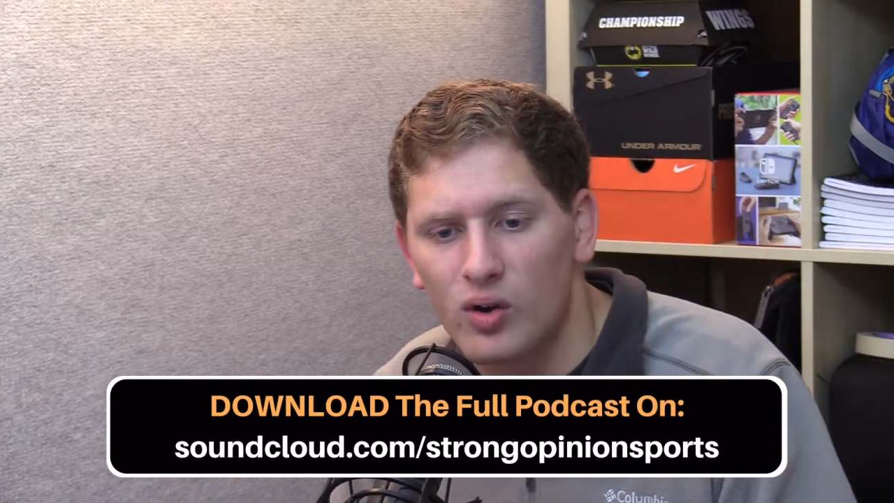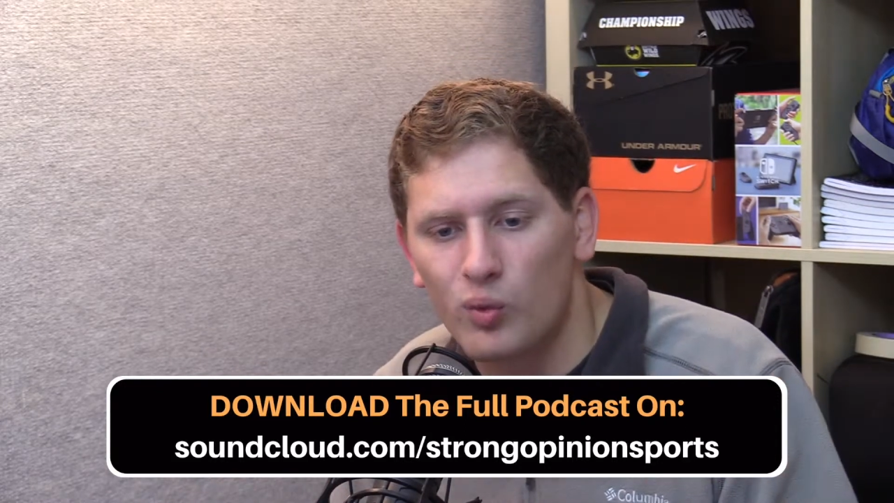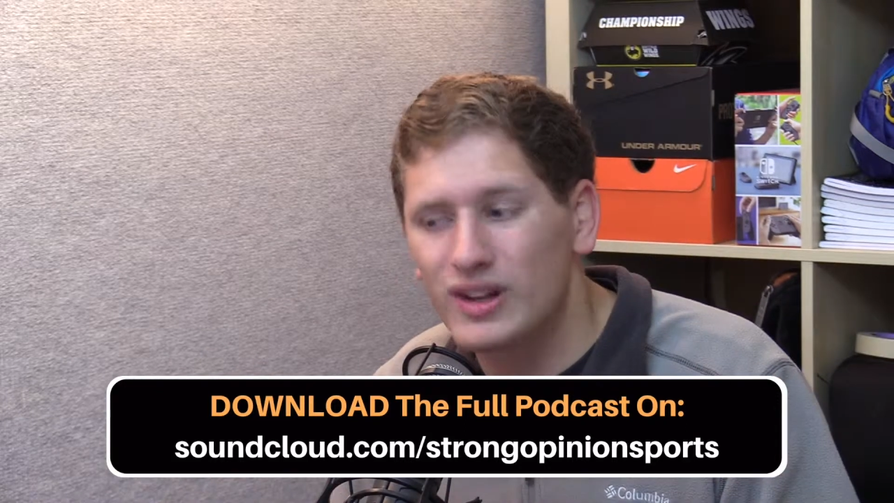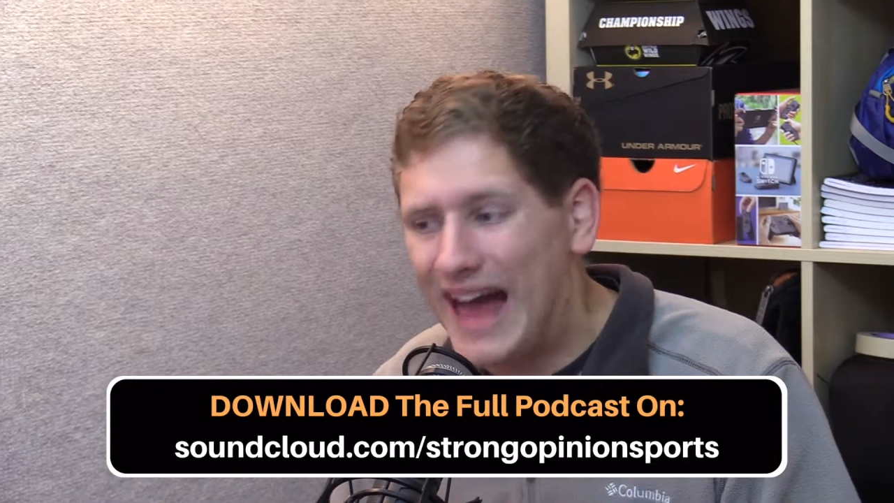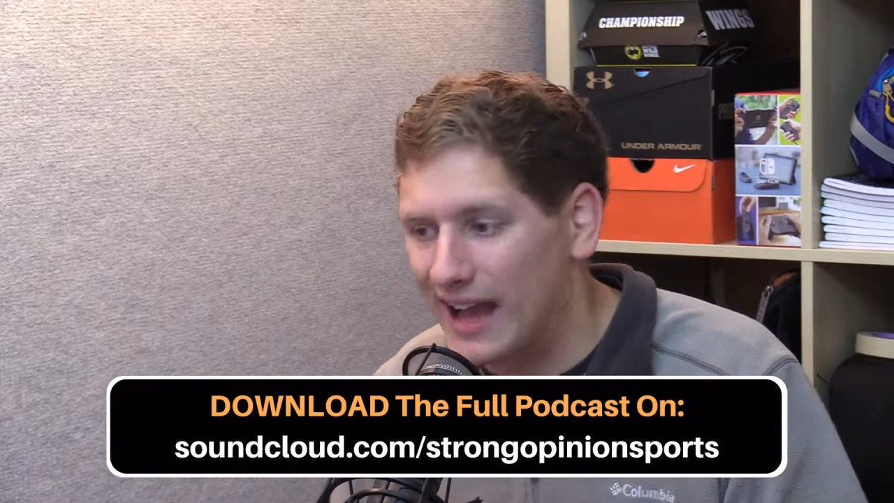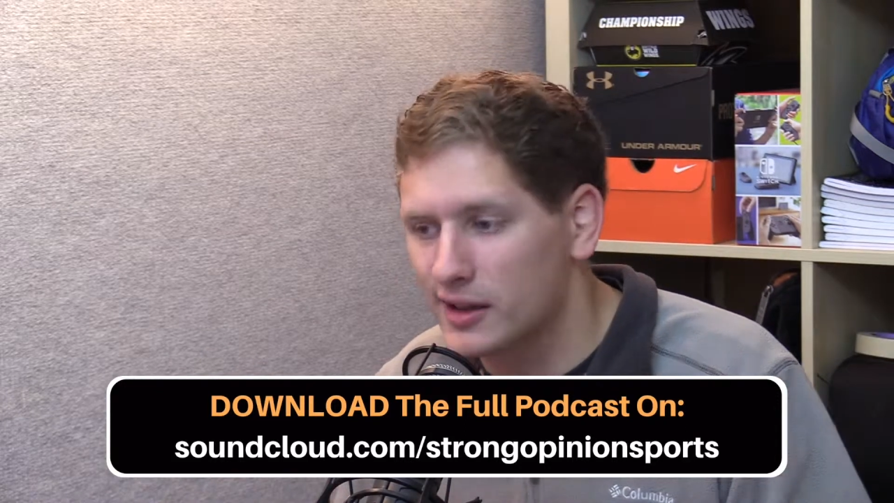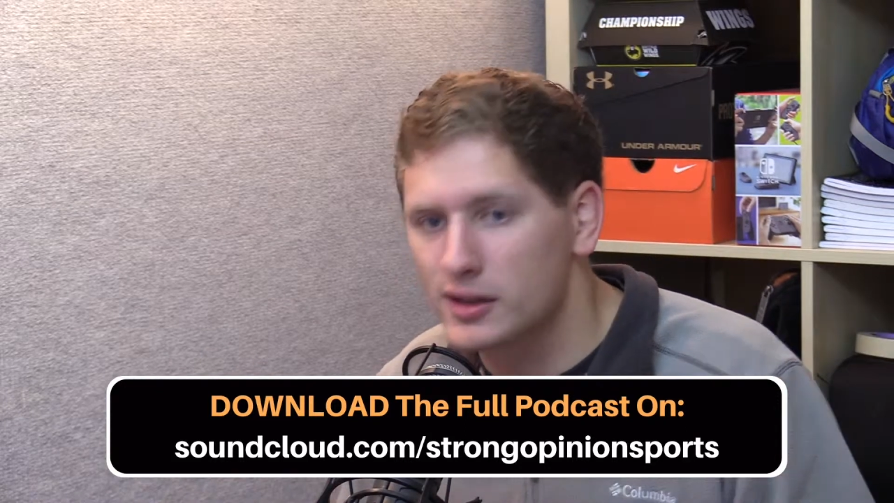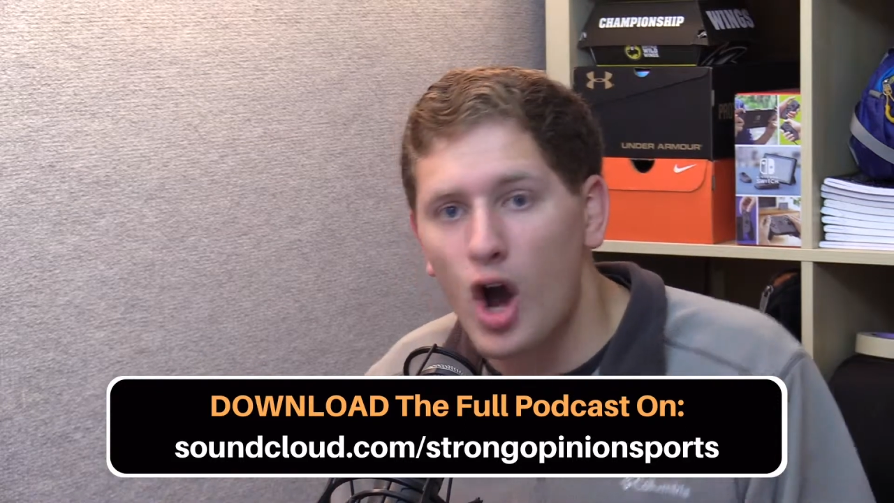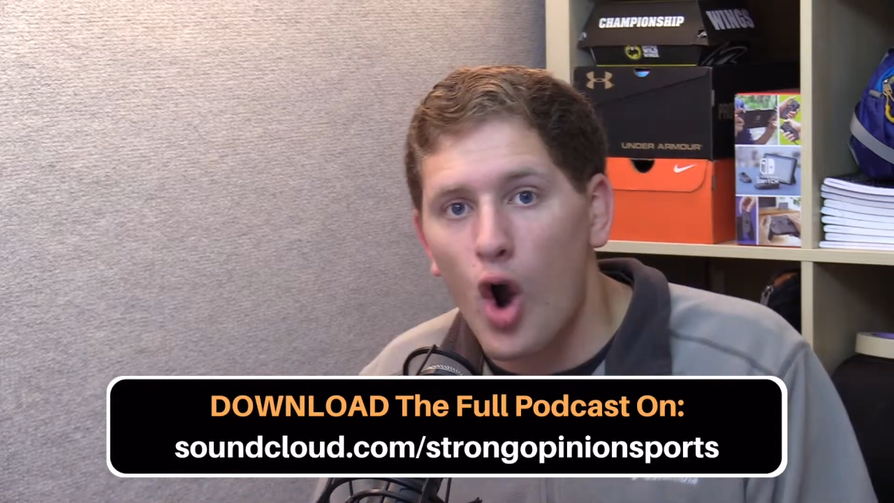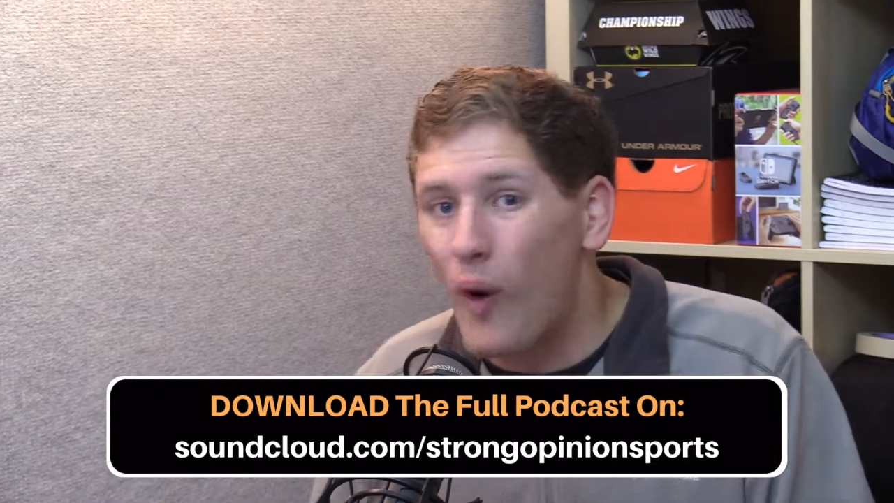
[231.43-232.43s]
Relax.
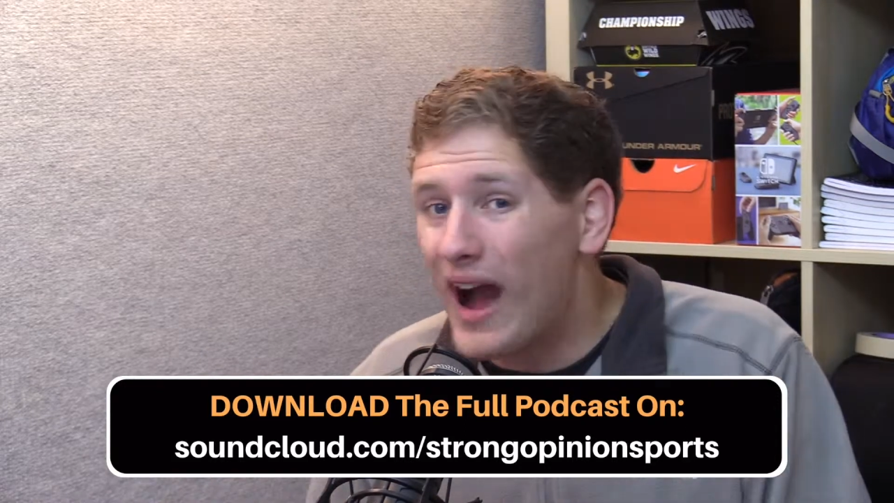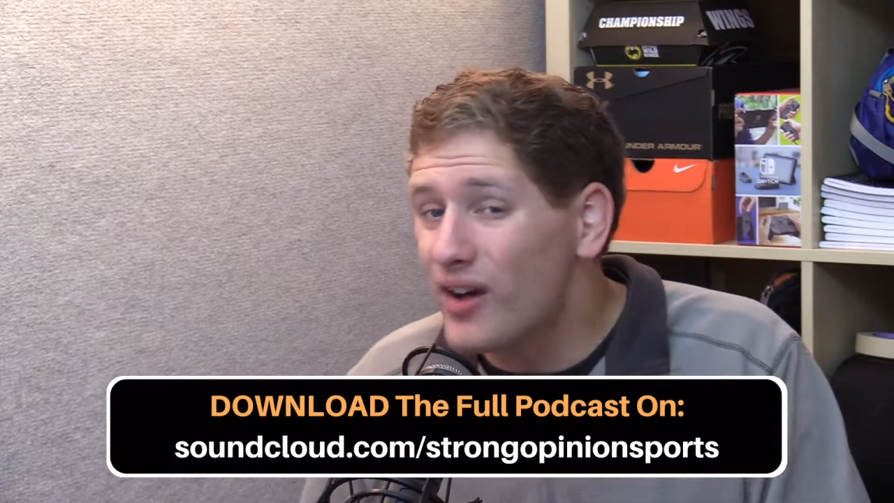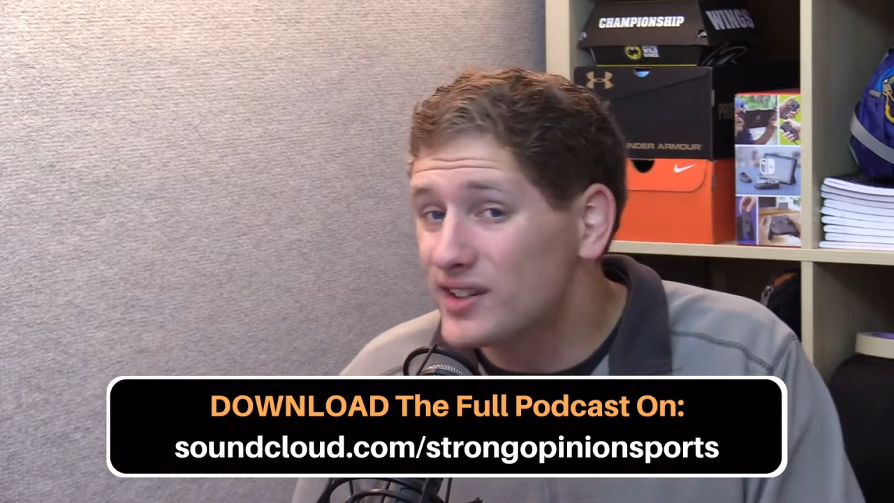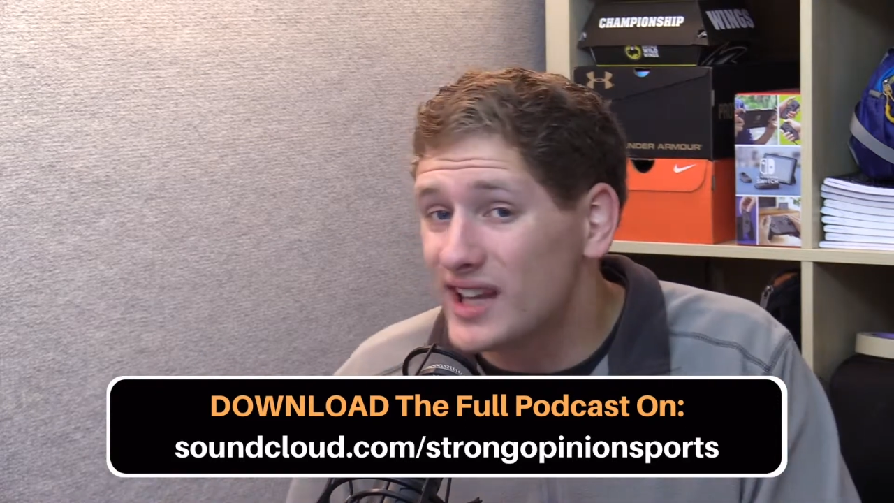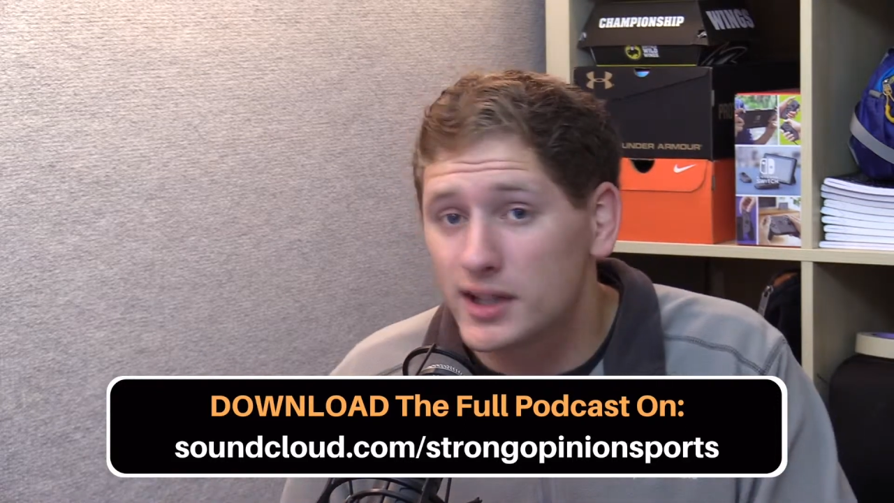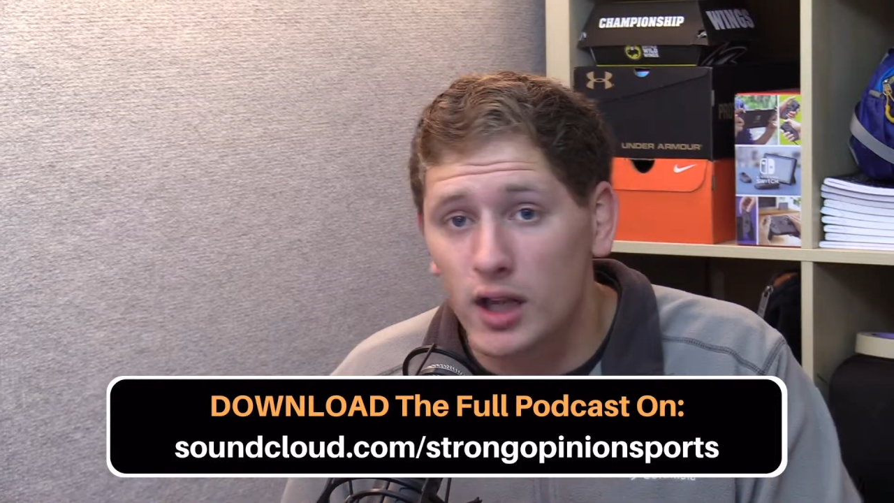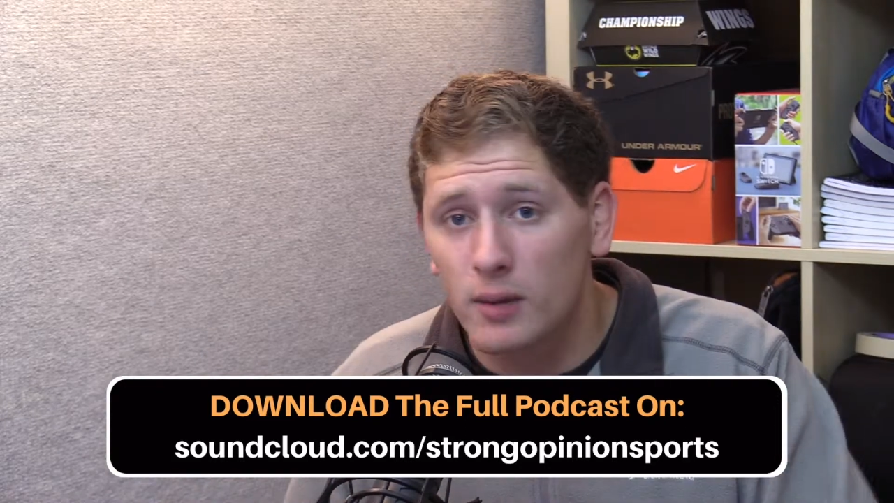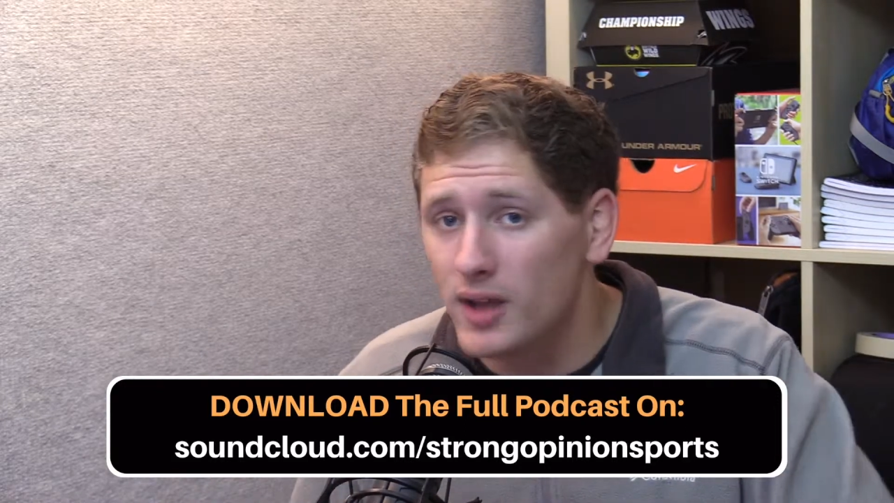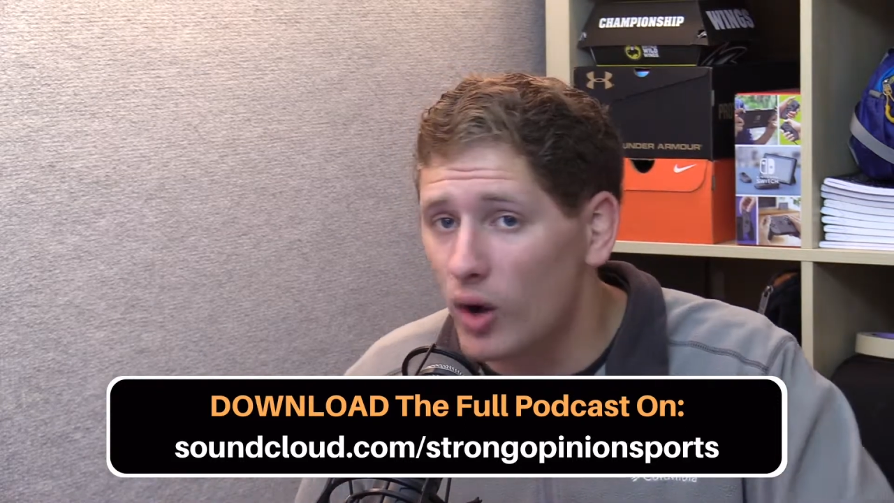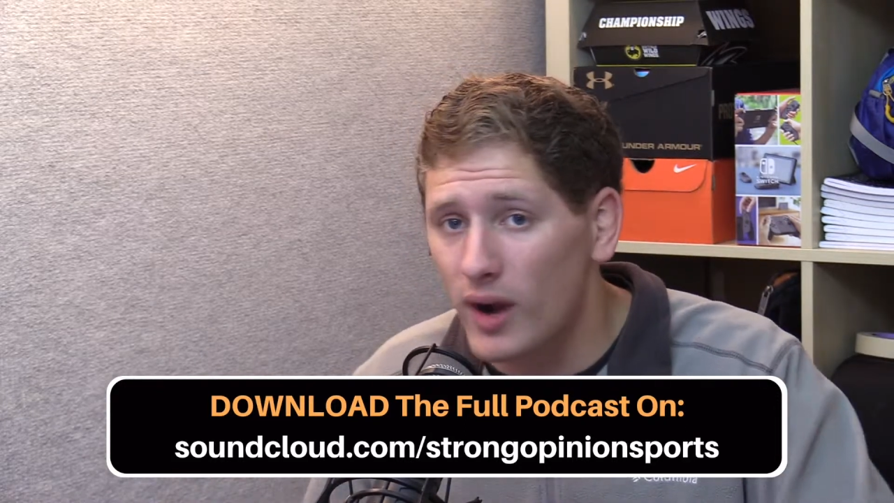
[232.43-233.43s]
Ohio State's going to
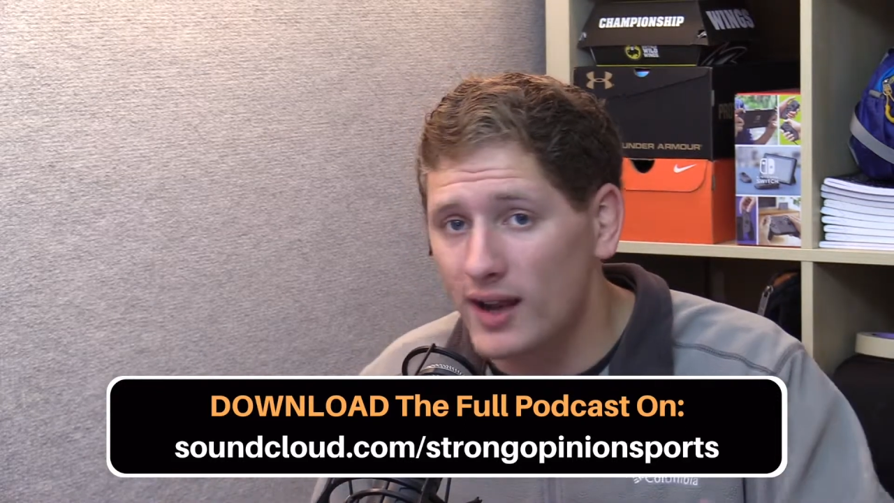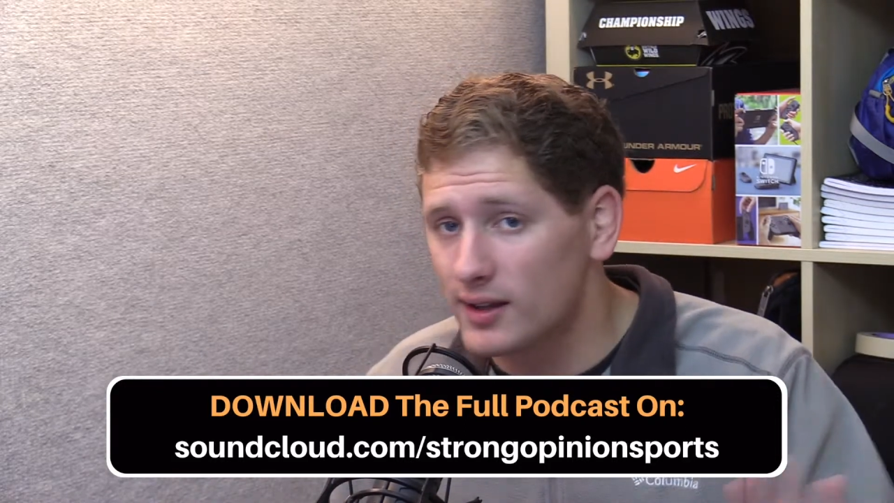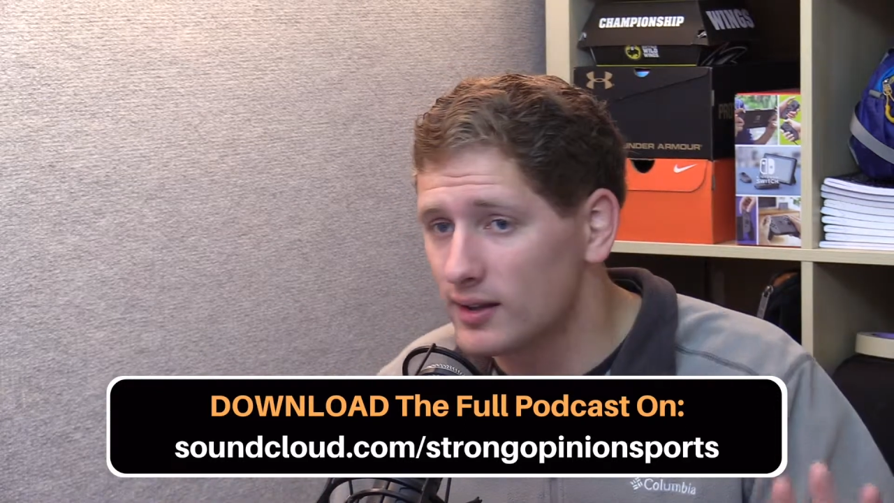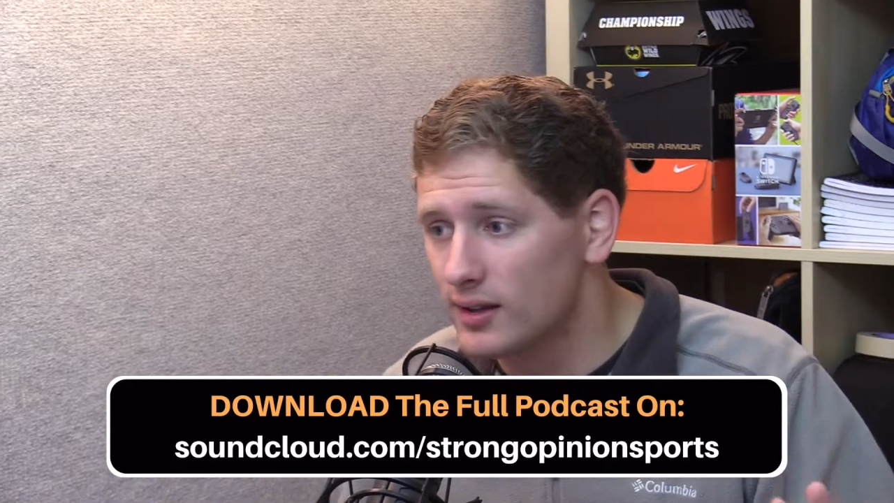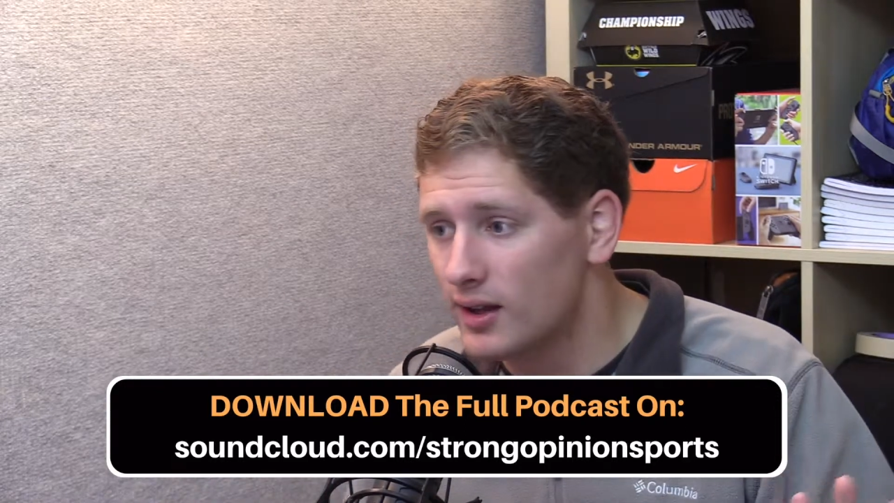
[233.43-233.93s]
be all right.